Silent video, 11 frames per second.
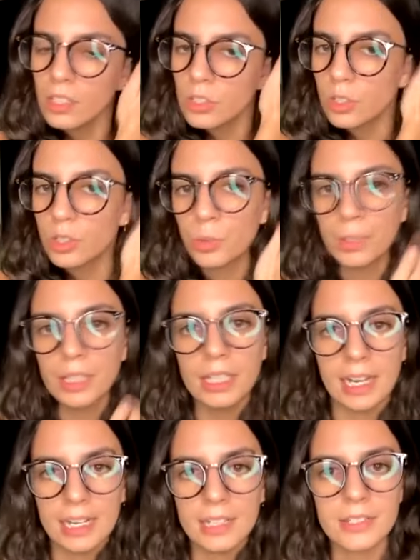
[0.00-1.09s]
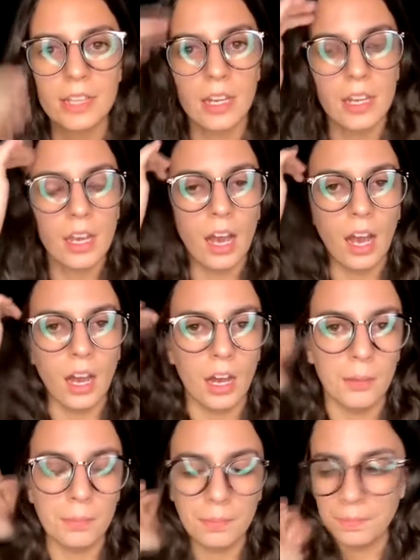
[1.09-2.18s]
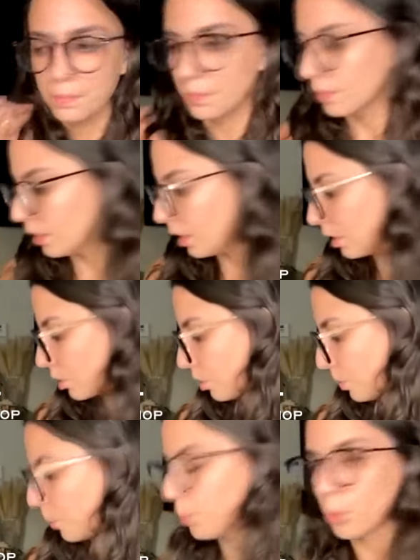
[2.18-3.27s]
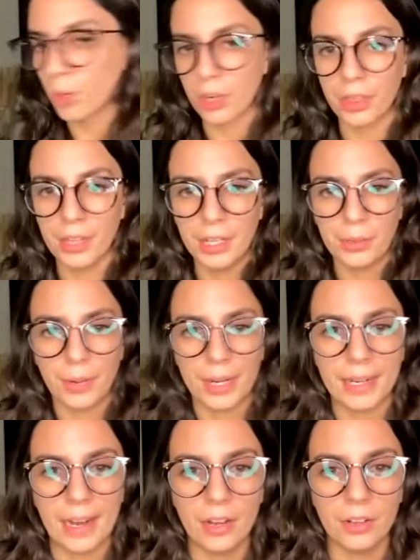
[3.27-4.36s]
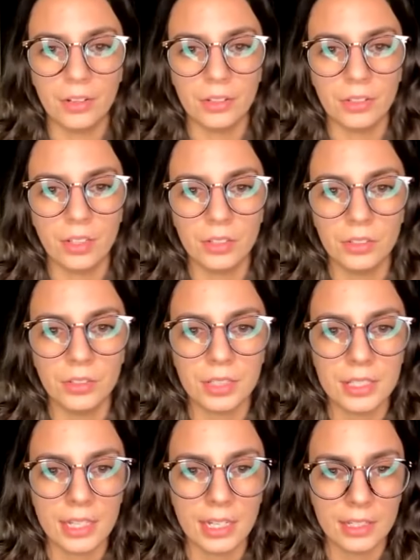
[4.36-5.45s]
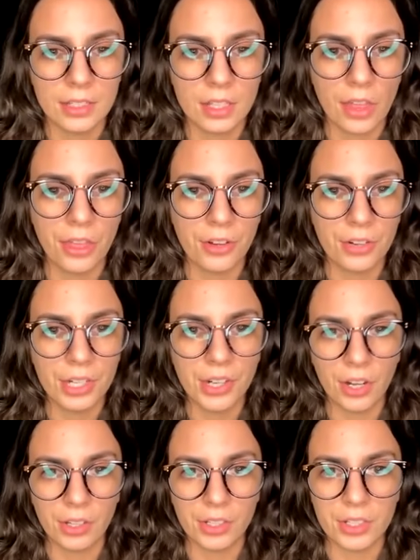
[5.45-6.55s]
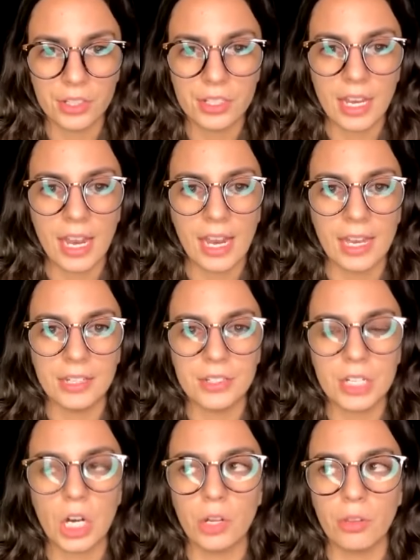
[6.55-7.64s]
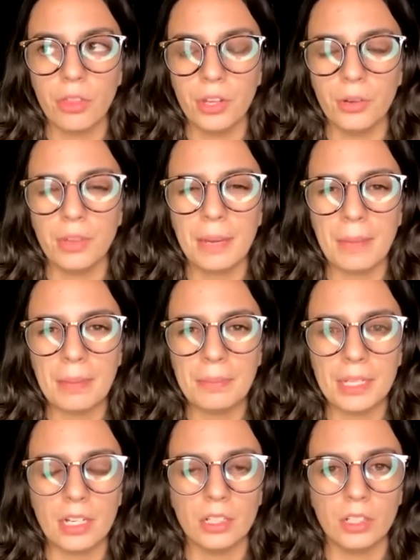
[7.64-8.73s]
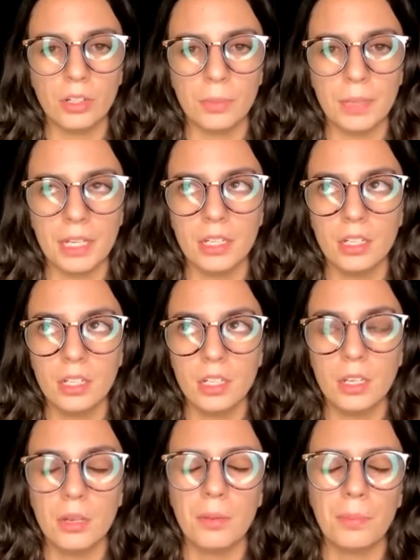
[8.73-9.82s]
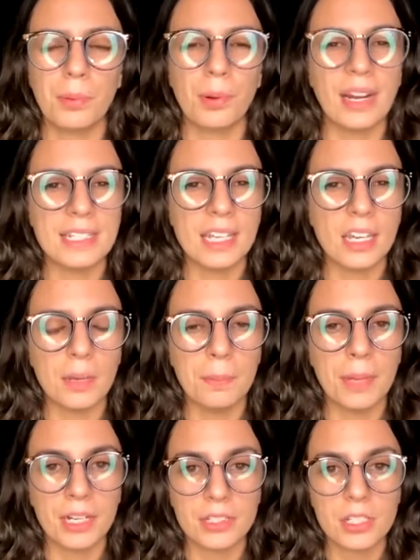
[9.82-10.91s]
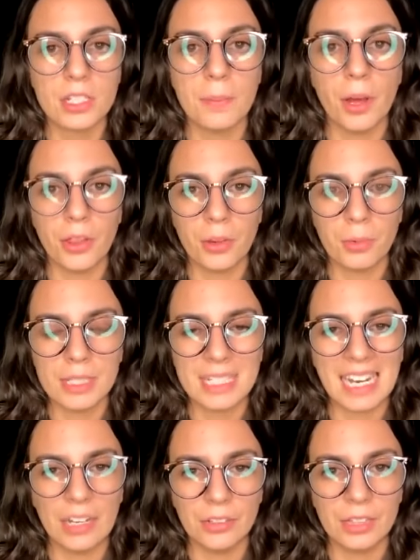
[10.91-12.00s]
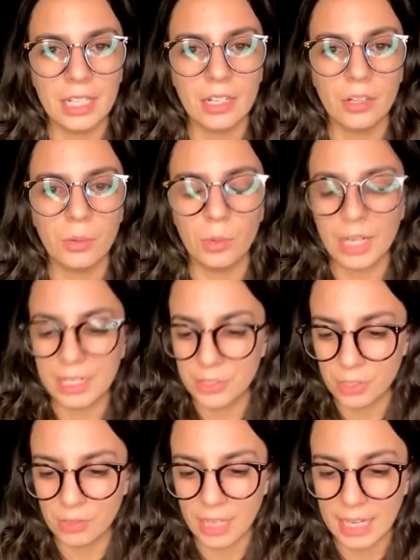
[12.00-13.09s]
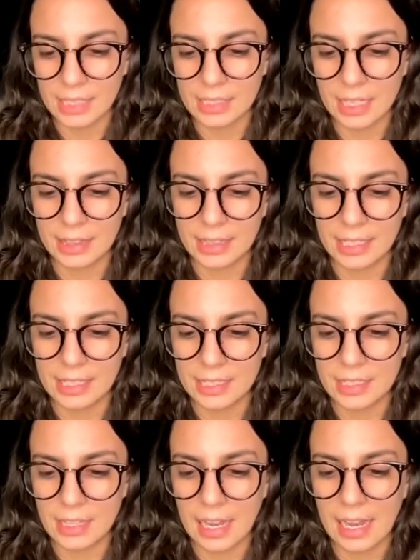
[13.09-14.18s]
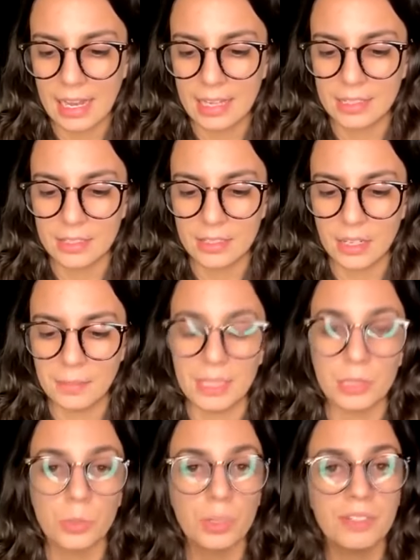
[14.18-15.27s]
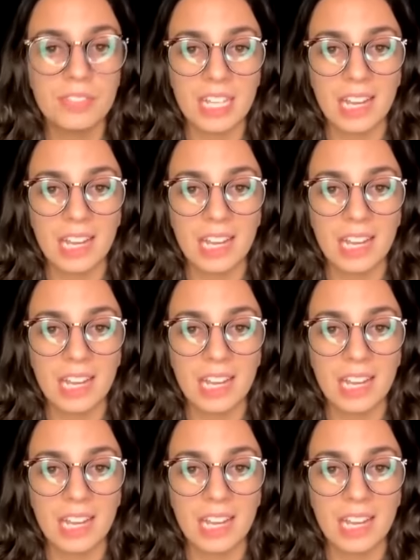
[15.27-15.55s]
so it's really nice um, super worth it right now you can see it's $30 and although that might be a little bit pricey compared to some other ones out there. What I do like is that this has, um, it's reef